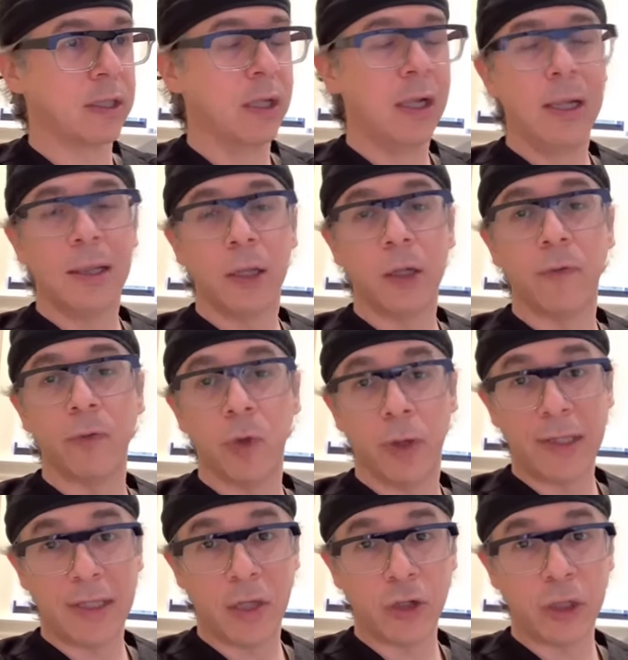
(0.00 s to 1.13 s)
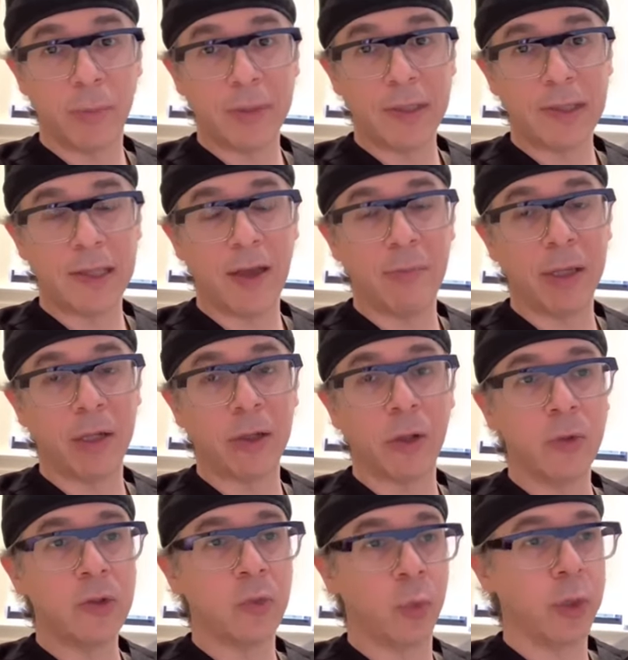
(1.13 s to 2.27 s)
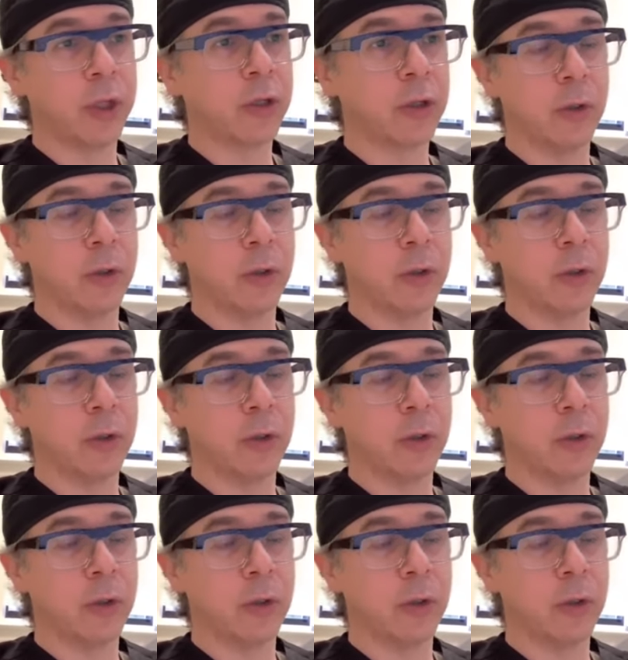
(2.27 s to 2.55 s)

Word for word: A lot of non-essential businesses have been closed. We're closed.